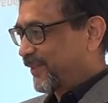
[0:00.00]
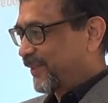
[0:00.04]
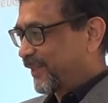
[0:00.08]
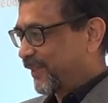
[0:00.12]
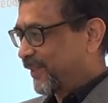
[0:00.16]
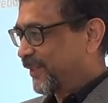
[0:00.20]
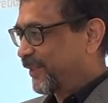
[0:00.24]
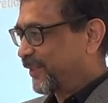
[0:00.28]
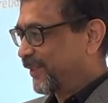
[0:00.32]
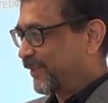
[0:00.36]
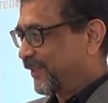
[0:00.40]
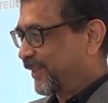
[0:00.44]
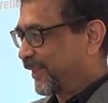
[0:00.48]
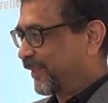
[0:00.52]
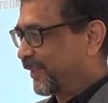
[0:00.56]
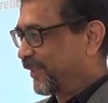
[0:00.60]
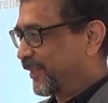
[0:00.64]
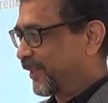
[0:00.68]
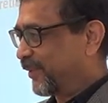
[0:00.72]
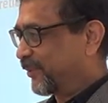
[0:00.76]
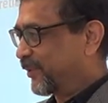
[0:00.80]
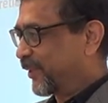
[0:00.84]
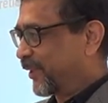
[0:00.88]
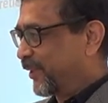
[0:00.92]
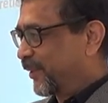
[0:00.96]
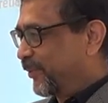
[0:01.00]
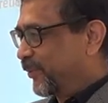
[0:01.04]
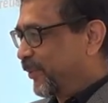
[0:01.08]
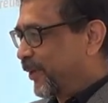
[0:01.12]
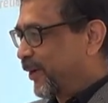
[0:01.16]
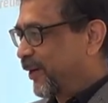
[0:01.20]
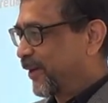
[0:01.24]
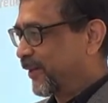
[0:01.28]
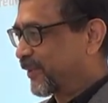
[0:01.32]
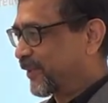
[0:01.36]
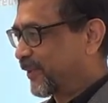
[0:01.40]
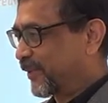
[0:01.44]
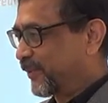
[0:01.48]
the DVD
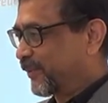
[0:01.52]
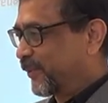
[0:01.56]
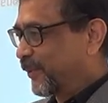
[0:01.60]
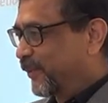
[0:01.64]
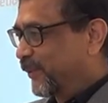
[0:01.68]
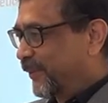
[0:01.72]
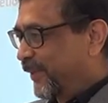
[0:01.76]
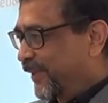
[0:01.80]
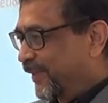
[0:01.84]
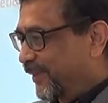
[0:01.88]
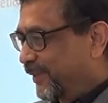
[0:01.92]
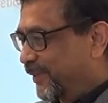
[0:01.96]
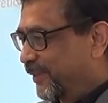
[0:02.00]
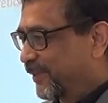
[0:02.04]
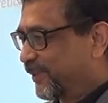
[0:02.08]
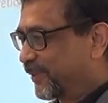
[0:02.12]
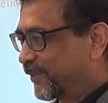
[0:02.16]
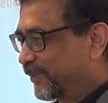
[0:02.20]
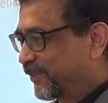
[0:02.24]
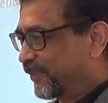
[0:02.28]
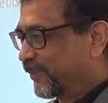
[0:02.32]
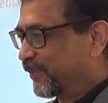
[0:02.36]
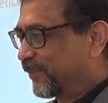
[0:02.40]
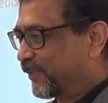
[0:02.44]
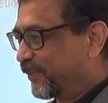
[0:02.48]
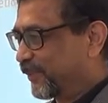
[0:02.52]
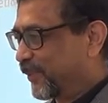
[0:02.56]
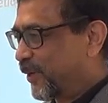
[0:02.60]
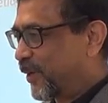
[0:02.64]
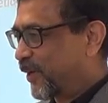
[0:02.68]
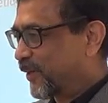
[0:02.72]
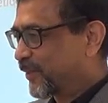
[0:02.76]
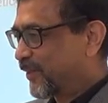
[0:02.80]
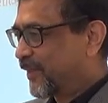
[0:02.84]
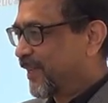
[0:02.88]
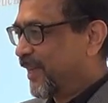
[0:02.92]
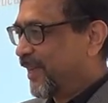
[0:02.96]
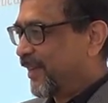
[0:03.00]
box or movie,
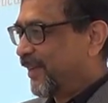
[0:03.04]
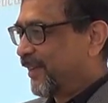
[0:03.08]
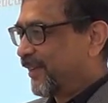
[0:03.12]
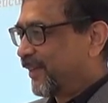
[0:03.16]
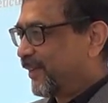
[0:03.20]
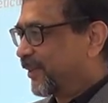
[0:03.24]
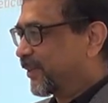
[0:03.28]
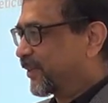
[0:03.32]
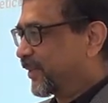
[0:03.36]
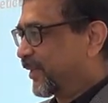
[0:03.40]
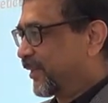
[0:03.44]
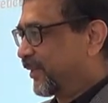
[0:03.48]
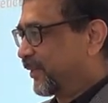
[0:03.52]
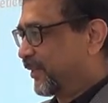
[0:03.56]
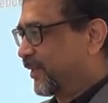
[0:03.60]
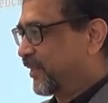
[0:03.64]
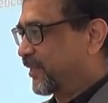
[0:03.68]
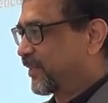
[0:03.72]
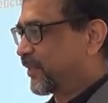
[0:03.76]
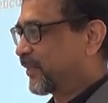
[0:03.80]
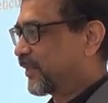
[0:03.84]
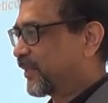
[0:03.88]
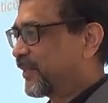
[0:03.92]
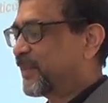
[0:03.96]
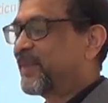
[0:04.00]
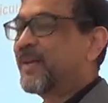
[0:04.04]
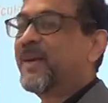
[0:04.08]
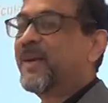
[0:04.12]
box. You'll see this